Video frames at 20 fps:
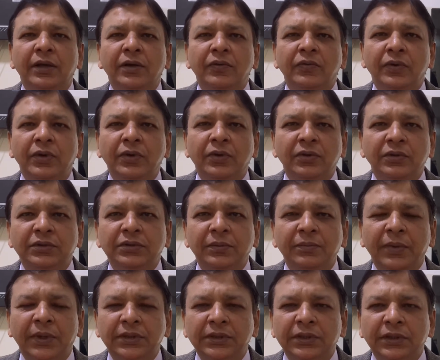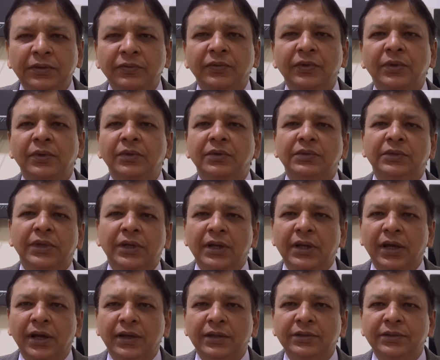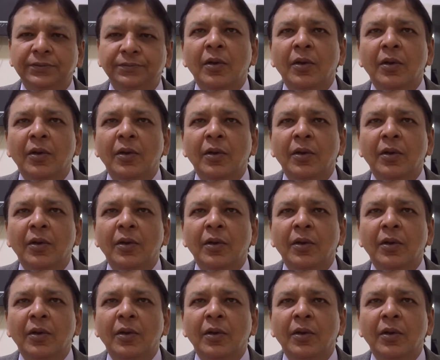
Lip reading: We close the method, we close the class.